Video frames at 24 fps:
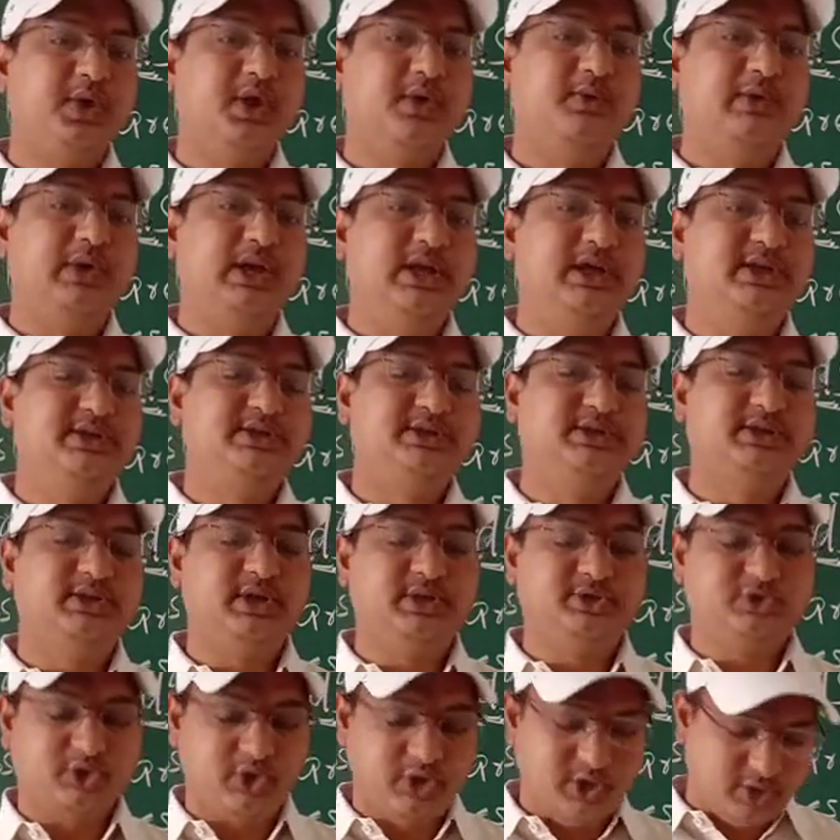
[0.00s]

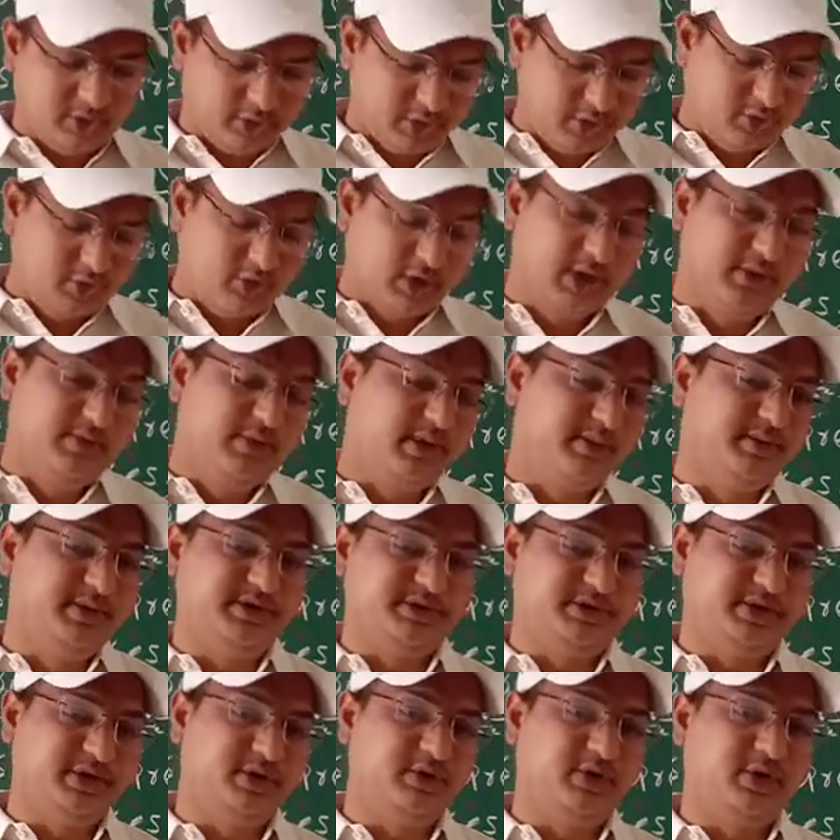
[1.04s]
Orinoco River
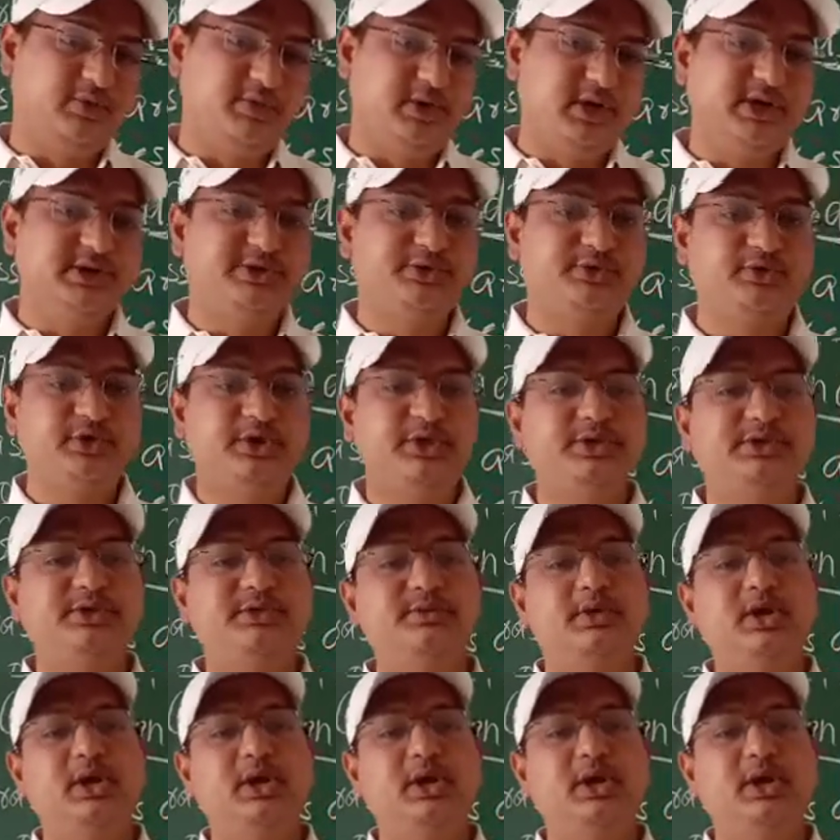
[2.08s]
basin, not village, friends.